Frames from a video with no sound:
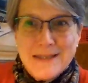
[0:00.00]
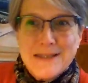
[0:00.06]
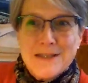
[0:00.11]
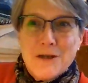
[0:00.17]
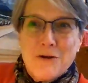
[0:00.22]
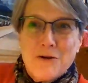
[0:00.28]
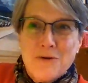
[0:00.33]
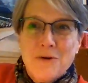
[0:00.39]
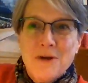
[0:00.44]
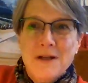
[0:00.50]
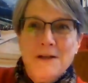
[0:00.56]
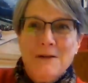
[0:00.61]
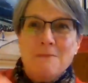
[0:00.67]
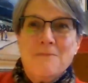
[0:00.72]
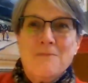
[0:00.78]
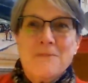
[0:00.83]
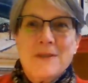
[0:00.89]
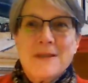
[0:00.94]
so
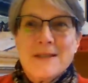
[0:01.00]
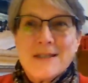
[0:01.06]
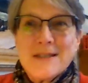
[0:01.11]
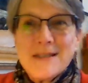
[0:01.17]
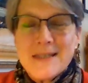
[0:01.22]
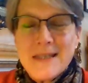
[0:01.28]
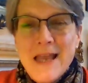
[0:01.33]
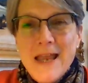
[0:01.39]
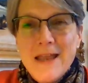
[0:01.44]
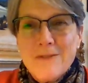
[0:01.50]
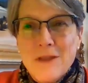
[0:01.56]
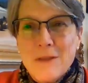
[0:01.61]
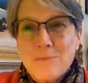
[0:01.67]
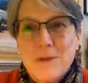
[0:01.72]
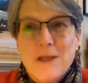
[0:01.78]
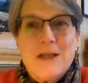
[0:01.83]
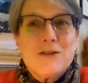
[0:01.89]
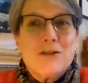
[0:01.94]
to say that
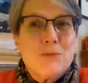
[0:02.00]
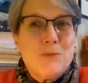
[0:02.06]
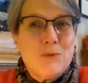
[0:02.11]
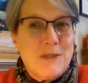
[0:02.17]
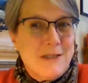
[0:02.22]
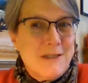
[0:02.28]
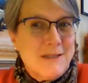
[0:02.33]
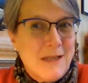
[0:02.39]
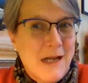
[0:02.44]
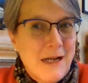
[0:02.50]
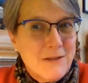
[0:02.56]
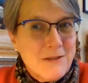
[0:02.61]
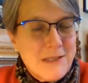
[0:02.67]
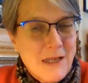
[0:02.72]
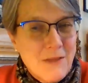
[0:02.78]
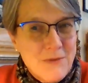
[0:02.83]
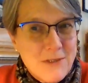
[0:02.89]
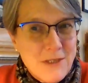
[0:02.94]
because there was a silence
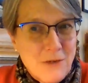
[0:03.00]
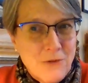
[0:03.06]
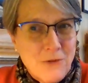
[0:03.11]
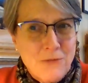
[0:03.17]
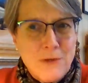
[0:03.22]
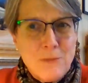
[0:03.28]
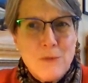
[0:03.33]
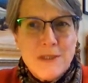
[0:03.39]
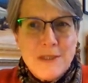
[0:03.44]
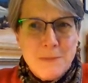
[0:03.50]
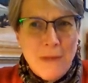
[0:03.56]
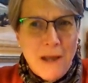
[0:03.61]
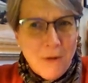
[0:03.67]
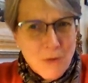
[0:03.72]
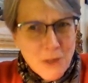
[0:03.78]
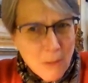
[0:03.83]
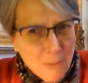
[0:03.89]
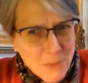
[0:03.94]
on this other thing, we
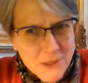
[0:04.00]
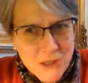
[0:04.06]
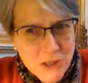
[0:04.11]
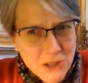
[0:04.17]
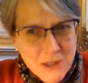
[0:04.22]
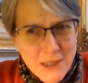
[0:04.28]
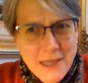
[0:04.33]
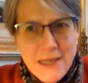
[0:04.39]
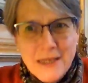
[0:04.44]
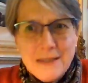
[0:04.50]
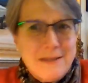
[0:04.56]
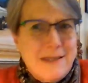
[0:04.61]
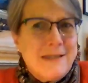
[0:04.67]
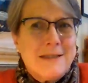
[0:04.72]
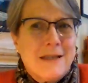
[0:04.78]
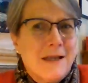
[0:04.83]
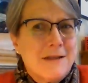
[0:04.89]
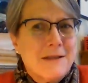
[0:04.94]
somehow capitulated,
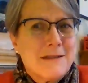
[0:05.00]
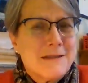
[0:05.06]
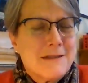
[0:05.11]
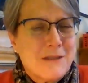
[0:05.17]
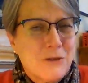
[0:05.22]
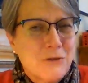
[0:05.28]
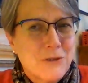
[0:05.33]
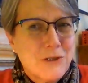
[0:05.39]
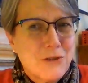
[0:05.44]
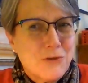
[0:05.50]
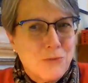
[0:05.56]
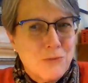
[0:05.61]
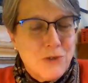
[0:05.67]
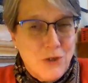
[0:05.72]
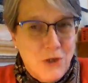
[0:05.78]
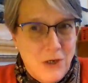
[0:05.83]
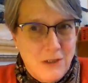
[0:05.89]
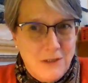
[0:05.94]
that's not necessarily true
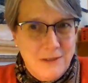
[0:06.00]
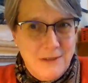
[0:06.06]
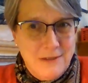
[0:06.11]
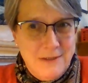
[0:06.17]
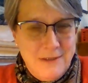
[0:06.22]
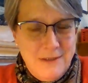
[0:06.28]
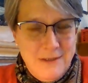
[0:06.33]
at all.